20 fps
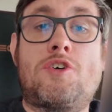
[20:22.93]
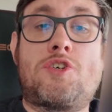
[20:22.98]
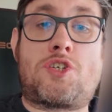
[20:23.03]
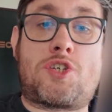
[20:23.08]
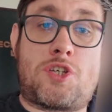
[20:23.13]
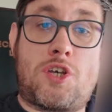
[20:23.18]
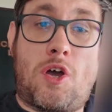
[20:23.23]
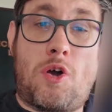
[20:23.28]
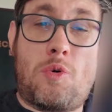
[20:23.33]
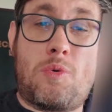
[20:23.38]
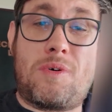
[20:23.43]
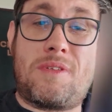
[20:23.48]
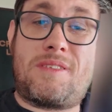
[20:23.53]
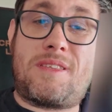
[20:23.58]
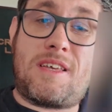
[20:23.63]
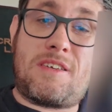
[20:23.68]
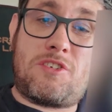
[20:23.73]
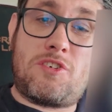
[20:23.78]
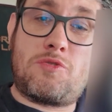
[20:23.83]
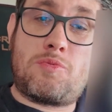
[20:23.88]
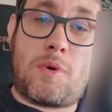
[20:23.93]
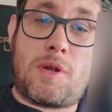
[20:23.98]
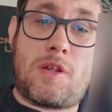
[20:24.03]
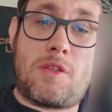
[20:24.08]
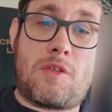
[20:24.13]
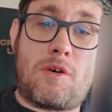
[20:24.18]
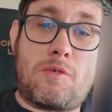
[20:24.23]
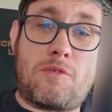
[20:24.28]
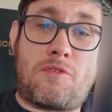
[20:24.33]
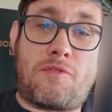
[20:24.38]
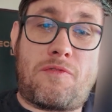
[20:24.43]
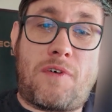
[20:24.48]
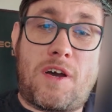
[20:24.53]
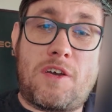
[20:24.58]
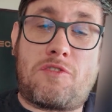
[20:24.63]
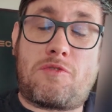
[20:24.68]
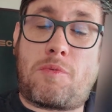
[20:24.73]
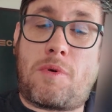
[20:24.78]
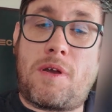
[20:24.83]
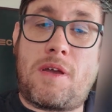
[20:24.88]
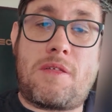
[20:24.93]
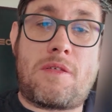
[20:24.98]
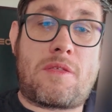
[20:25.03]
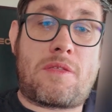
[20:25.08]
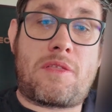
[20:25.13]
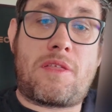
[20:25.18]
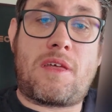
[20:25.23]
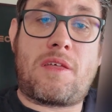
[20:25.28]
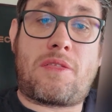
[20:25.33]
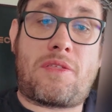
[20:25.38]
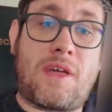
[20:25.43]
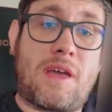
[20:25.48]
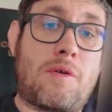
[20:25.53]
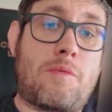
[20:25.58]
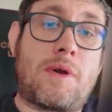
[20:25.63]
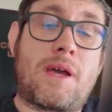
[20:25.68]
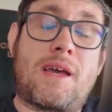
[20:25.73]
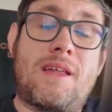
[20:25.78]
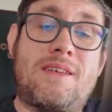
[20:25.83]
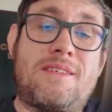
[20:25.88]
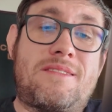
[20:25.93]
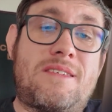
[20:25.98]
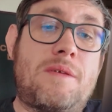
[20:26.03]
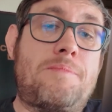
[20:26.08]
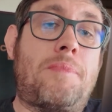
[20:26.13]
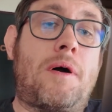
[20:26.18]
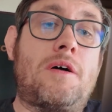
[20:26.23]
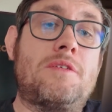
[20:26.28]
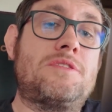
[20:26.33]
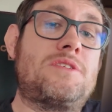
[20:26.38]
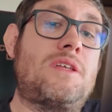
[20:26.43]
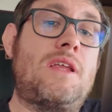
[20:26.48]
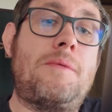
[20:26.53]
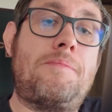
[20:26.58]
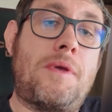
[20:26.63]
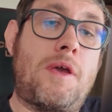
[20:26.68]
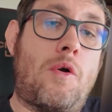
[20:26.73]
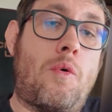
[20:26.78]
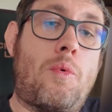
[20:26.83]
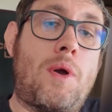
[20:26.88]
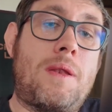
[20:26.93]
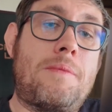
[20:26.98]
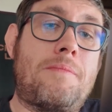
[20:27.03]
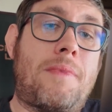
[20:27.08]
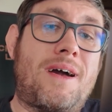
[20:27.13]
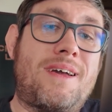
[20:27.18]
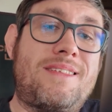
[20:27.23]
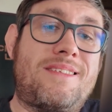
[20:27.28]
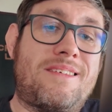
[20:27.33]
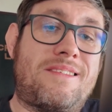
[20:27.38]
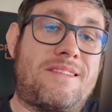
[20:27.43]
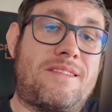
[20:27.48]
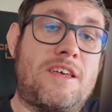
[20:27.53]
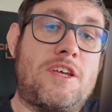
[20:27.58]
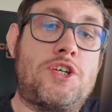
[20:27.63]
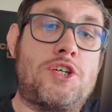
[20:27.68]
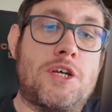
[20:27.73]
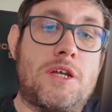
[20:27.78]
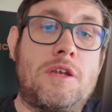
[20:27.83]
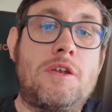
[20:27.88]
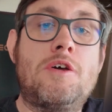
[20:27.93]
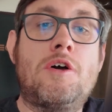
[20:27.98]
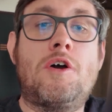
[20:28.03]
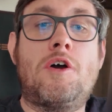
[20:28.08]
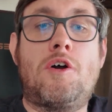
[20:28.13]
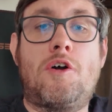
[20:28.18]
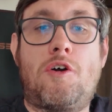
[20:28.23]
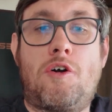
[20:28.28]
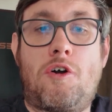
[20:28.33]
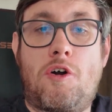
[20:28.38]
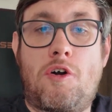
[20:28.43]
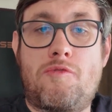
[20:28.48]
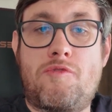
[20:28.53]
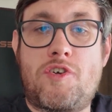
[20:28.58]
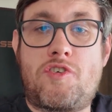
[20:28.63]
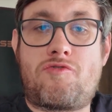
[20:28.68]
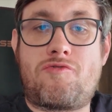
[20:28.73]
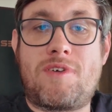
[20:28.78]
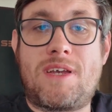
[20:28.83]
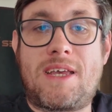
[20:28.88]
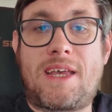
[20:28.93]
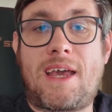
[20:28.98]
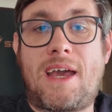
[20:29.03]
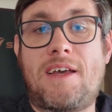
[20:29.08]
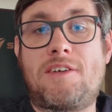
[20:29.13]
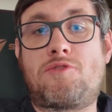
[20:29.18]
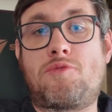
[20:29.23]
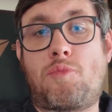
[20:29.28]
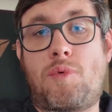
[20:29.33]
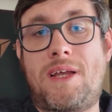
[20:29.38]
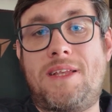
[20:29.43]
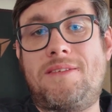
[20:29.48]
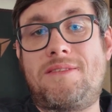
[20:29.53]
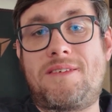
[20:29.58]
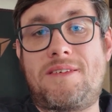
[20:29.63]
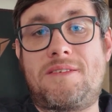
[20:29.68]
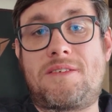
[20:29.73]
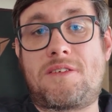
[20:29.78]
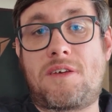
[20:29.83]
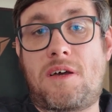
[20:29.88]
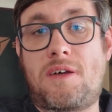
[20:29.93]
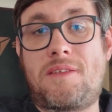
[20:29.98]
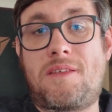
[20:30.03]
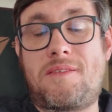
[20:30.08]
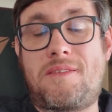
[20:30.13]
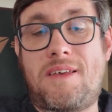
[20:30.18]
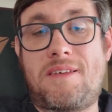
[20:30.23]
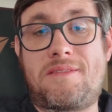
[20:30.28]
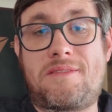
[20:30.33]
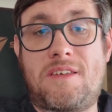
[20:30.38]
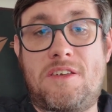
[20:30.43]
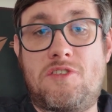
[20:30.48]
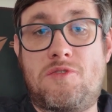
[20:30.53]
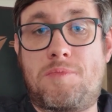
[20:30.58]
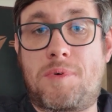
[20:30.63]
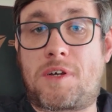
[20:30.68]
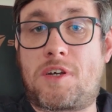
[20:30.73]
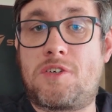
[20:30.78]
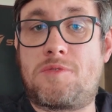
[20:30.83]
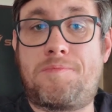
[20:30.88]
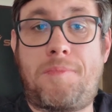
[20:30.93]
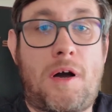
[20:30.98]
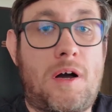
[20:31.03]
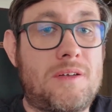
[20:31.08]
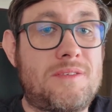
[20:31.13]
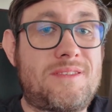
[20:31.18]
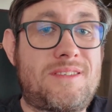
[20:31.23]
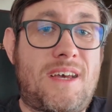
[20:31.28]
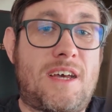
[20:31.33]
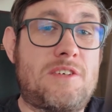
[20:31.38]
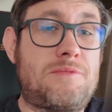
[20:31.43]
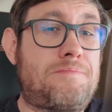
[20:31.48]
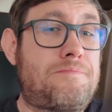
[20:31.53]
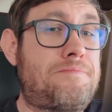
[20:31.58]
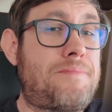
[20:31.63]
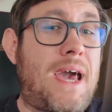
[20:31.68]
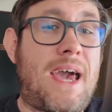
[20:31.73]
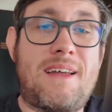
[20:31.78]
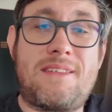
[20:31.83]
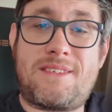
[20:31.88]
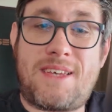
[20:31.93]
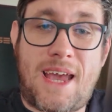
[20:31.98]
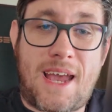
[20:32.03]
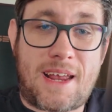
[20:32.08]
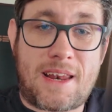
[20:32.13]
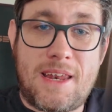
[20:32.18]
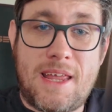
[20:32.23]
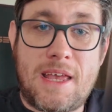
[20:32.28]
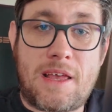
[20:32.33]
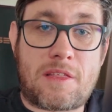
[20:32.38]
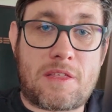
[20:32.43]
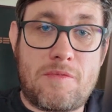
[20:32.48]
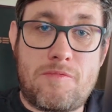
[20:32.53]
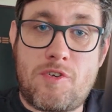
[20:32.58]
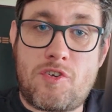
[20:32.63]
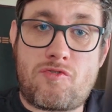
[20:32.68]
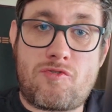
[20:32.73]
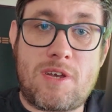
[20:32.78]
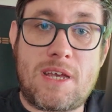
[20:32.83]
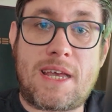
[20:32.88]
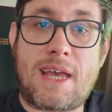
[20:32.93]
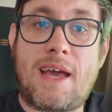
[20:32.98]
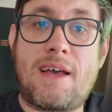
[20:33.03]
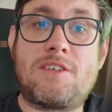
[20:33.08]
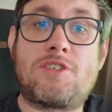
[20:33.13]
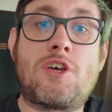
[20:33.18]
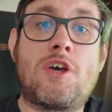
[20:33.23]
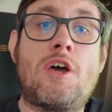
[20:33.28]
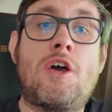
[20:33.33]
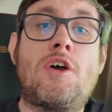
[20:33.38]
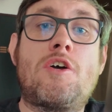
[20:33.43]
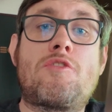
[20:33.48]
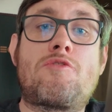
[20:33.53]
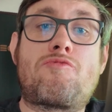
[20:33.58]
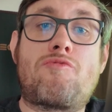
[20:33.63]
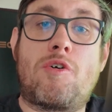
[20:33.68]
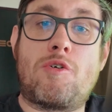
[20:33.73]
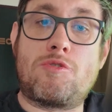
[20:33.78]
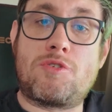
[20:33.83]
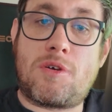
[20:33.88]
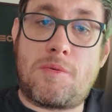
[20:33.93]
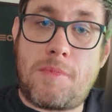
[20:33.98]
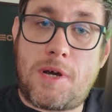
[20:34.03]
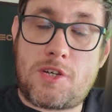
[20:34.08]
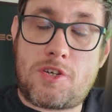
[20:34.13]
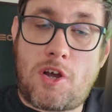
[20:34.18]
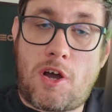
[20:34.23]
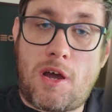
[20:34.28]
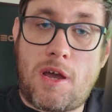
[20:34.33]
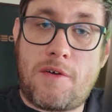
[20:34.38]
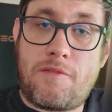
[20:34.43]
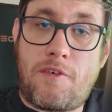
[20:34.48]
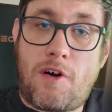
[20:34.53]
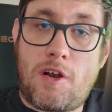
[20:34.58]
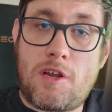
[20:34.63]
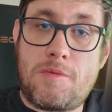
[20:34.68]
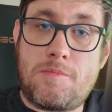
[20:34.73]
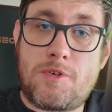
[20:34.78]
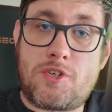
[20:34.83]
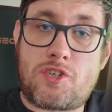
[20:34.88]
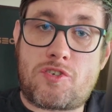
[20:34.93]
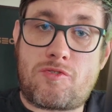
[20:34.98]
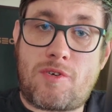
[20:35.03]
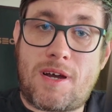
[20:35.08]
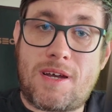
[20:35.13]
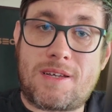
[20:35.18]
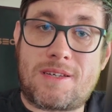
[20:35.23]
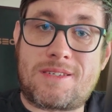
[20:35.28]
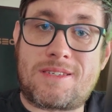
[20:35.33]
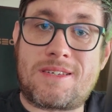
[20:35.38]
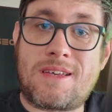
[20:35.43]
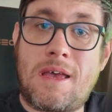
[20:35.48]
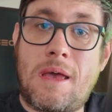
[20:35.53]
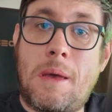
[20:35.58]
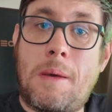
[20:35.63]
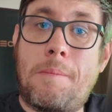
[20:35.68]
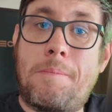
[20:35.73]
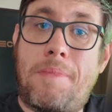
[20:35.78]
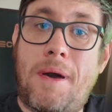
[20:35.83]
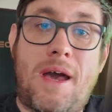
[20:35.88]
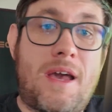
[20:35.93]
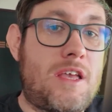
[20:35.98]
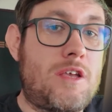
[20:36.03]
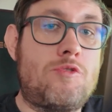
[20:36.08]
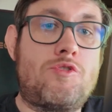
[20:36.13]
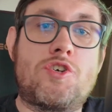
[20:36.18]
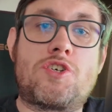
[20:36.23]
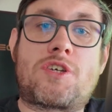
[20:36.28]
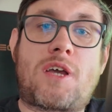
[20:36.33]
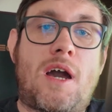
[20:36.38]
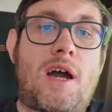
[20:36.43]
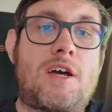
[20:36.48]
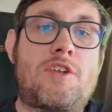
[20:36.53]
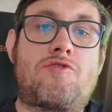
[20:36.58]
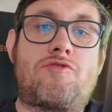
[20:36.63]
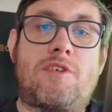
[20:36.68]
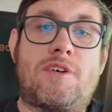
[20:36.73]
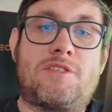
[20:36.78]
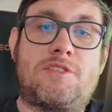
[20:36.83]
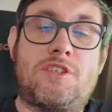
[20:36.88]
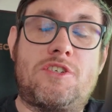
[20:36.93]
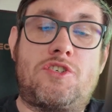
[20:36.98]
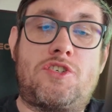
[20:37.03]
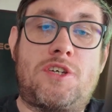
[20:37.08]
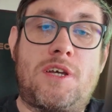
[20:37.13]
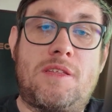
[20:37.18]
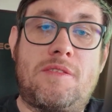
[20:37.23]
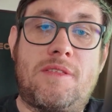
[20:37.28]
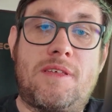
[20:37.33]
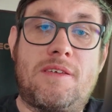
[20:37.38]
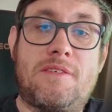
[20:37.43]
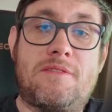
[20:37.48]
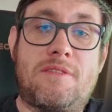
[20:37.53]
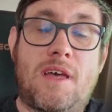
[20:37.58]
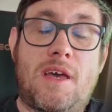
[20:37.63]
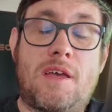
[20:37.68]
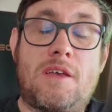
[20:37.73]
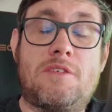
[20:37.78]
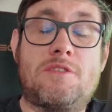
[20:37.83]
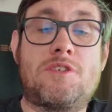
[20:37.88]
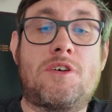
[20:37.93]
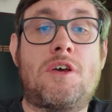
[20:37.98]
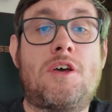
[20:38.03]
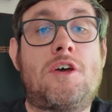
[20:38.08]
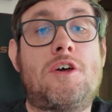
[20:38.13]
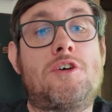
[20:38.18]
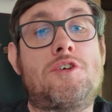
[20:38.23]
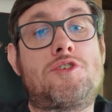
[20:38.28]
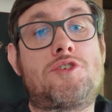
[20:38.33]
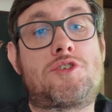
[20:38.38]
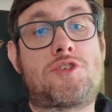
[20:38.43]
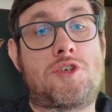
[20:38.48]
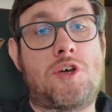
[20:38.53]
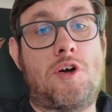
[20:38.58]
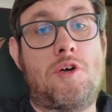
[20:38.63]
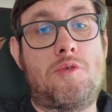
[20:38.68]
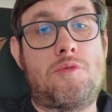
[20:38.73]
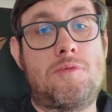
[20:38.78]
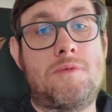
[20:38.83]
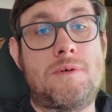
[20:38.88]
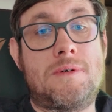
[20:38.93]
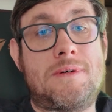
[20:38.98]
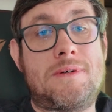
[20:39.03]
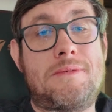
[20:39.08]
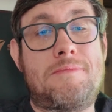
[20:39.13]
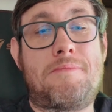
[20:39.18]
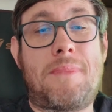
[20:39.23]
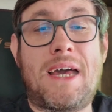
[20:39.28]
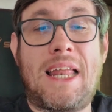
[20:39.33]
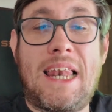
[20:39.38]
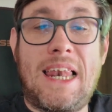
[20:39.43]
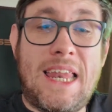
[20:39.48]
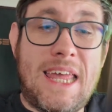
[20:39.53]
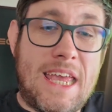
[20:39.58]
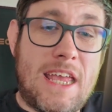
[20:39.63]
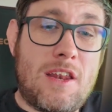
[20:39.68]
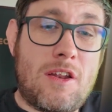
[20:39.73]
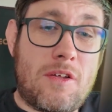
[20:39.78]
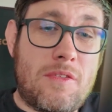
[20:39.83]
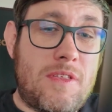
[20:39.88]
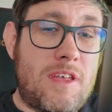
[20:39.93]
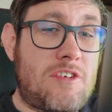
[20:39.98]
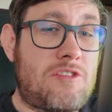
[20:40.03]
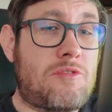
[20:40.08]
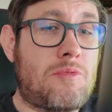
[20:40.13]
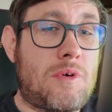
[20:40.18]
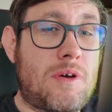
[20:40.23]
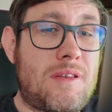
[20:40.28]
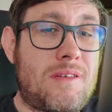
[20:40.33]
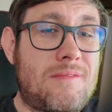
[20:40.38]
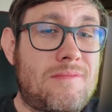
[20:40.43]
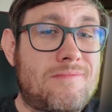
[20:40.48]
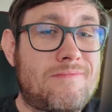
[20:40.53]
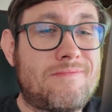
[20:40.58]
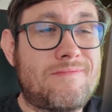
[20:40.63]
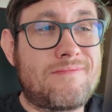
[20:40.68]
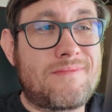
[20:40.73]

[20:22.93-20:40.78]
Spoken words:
So this is one of those fights where I either think we're going to see Ponzinibbio win by decision or Rodriguez wins inside the distance, because Pons has better technique than Rodriguez, throws a much higher volume of strikes, but you just can't trust his chin these days. So my lean on this one